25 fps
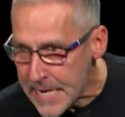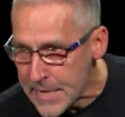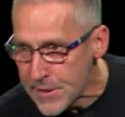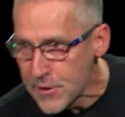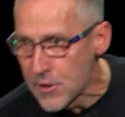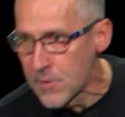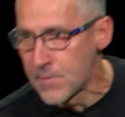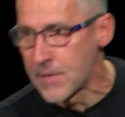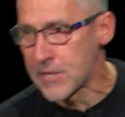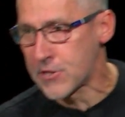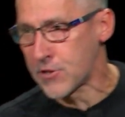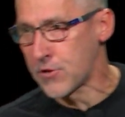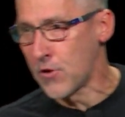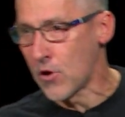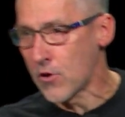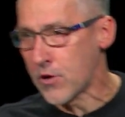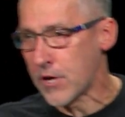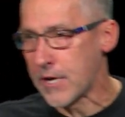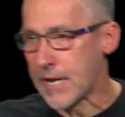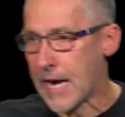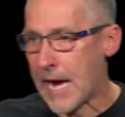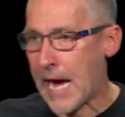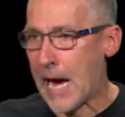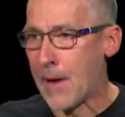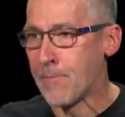in them, it's not
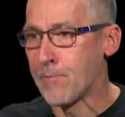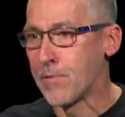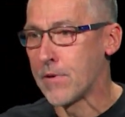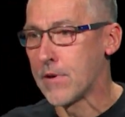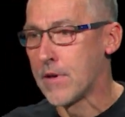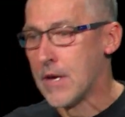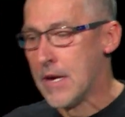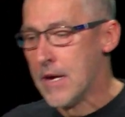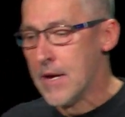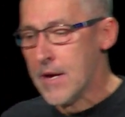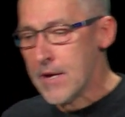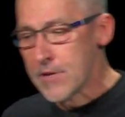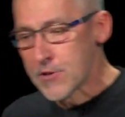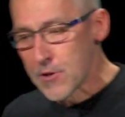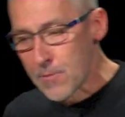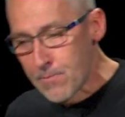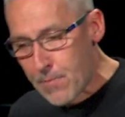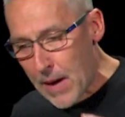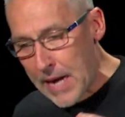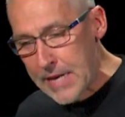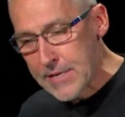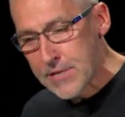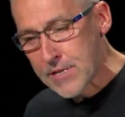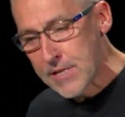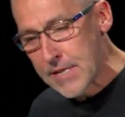going to happen. So
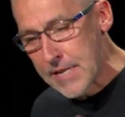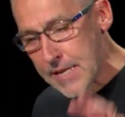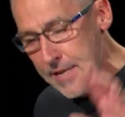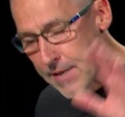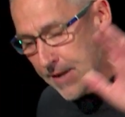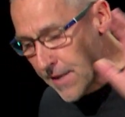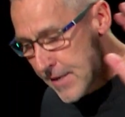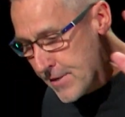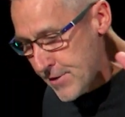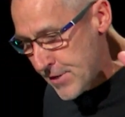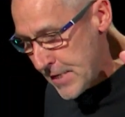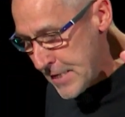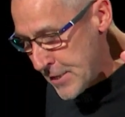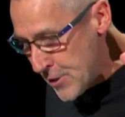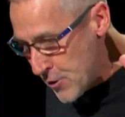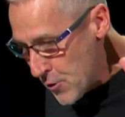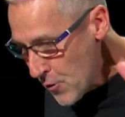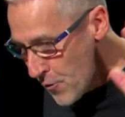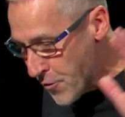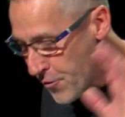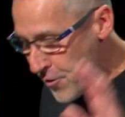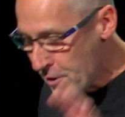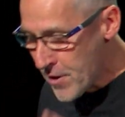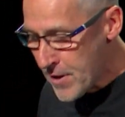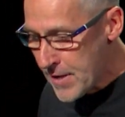basically, in
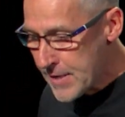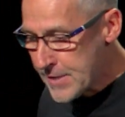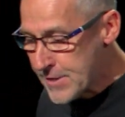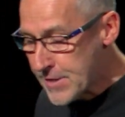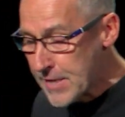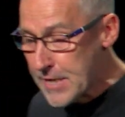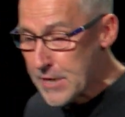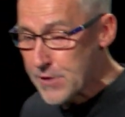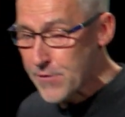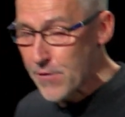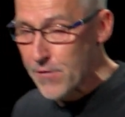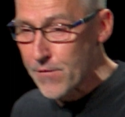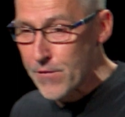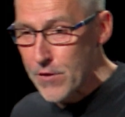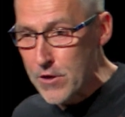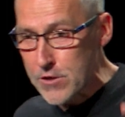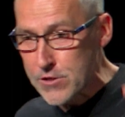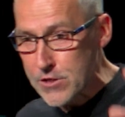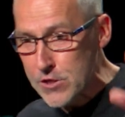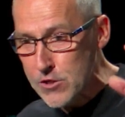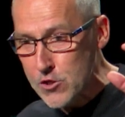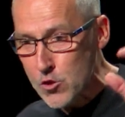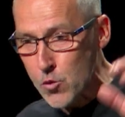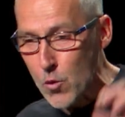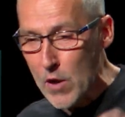Ezekiel 36, from
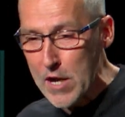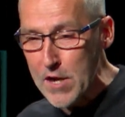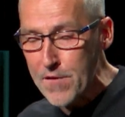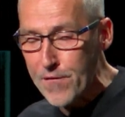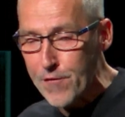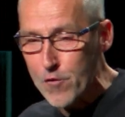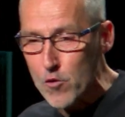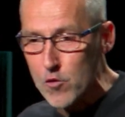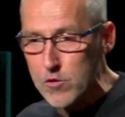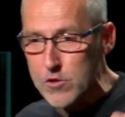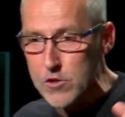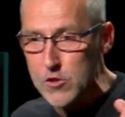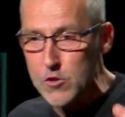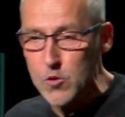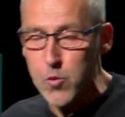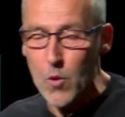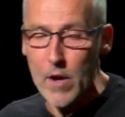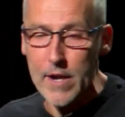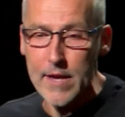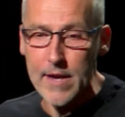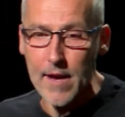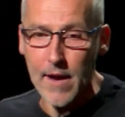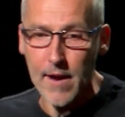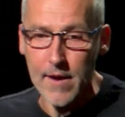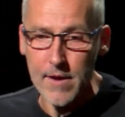verses 24 to
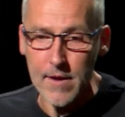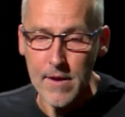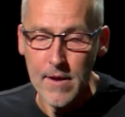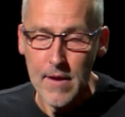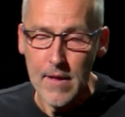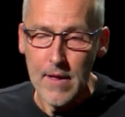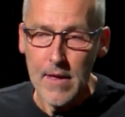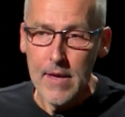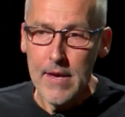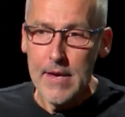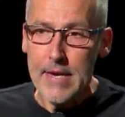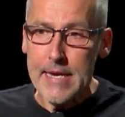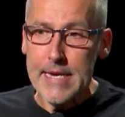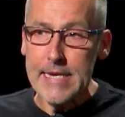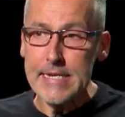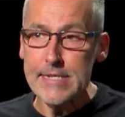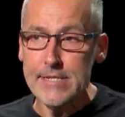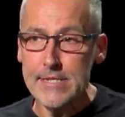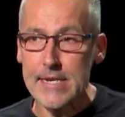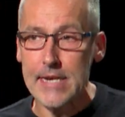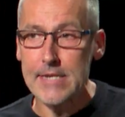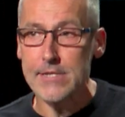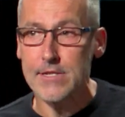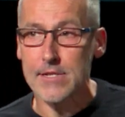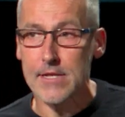28, he
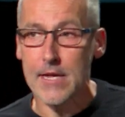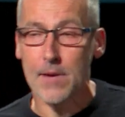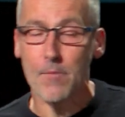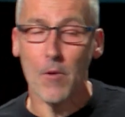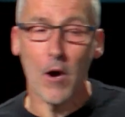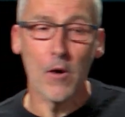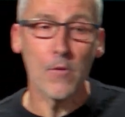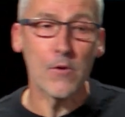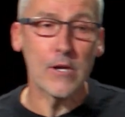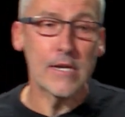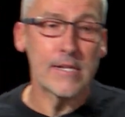says to them, I'm